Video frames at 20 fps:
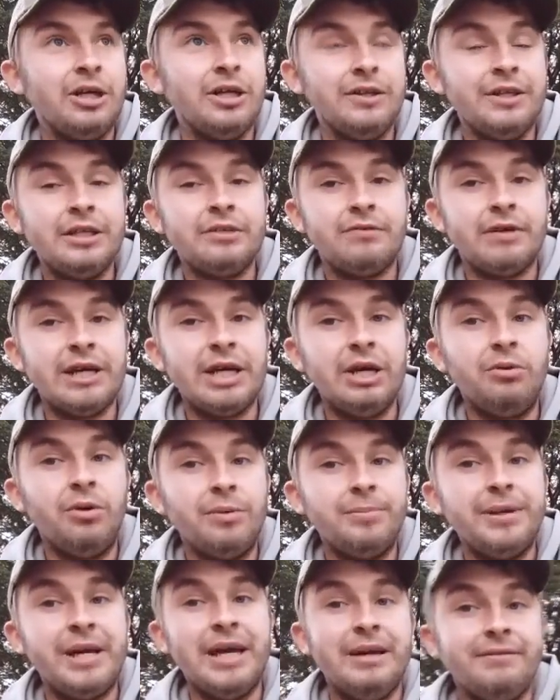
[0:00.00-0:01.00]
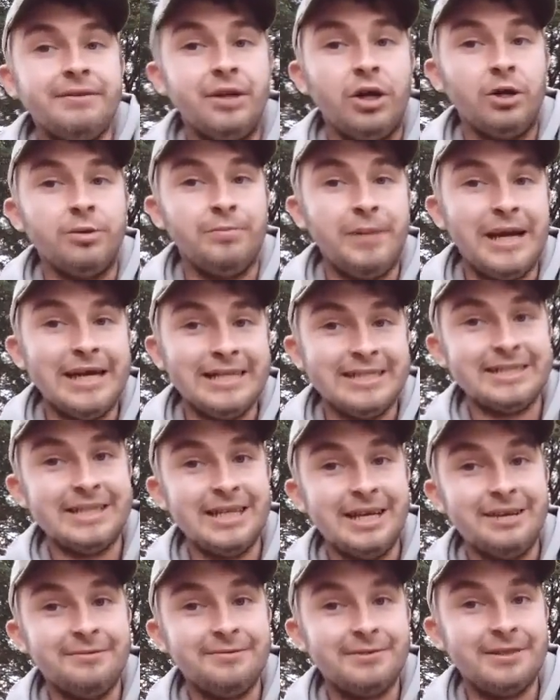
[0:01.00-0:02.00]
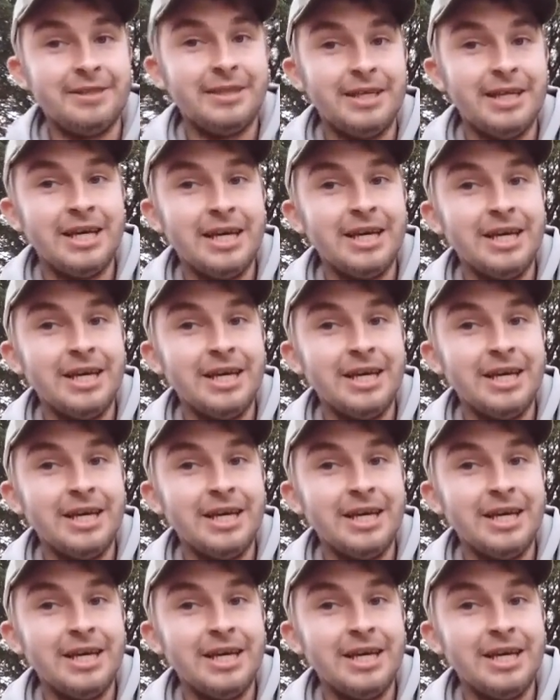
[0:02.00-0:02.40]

At this rate I won't be having no pellets left.